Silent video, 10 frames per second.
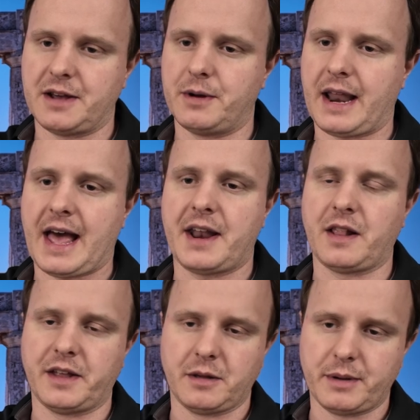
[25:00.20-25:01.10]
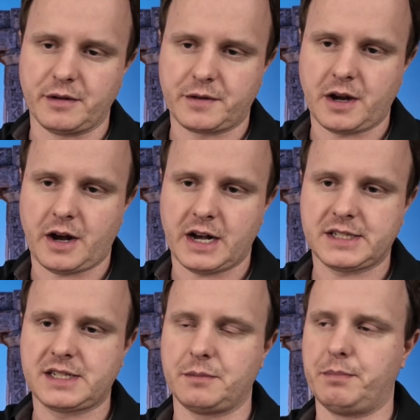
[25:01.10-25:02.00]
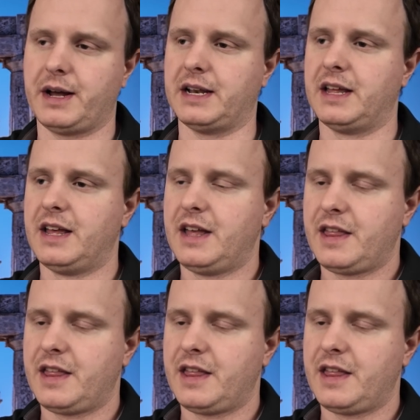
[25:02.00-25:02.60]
it would add a little bit of cost, but